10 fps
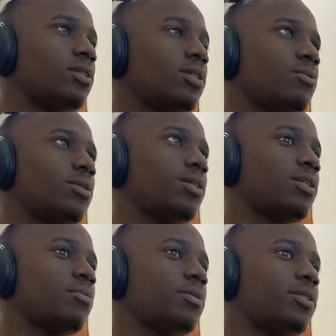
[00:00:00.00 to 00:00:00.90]
and we end
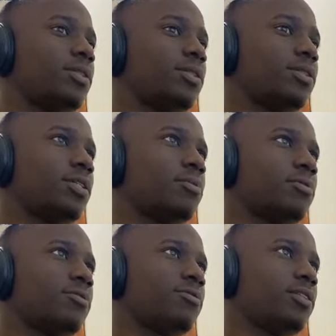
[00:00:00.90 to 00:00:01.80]
up hitting take
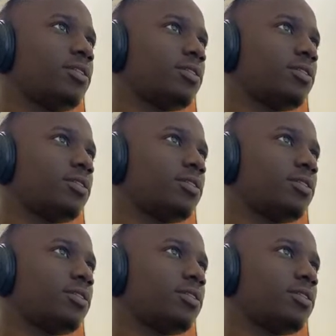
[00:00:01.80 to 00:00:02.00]
profit.